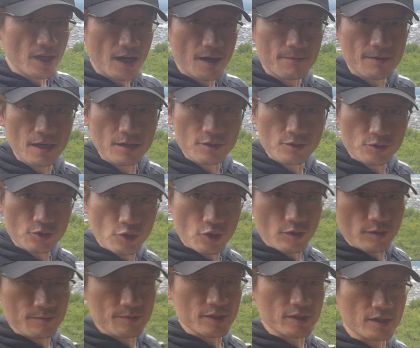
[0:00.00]
have a lot
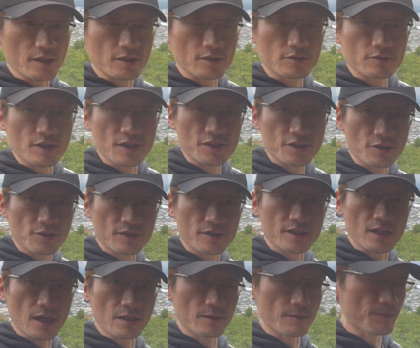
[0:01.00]
of uh, questions
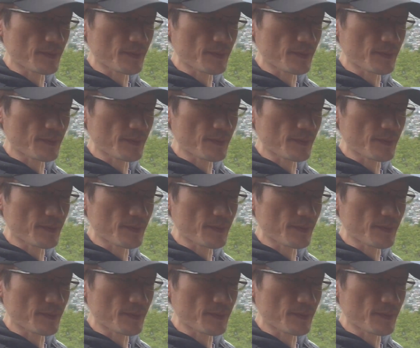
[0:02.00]
and